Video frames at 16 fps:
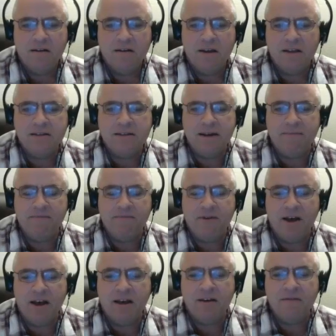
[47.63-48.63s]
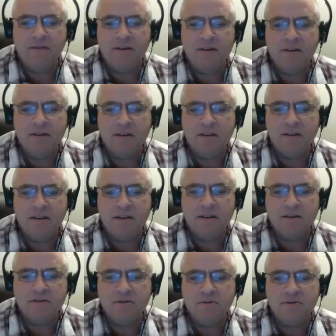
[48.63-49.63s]
And step 5
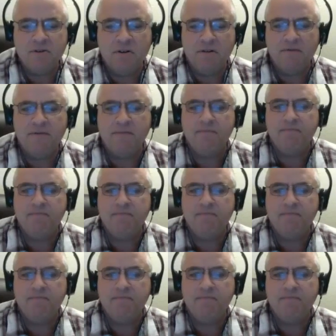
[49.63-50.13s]
is to solve.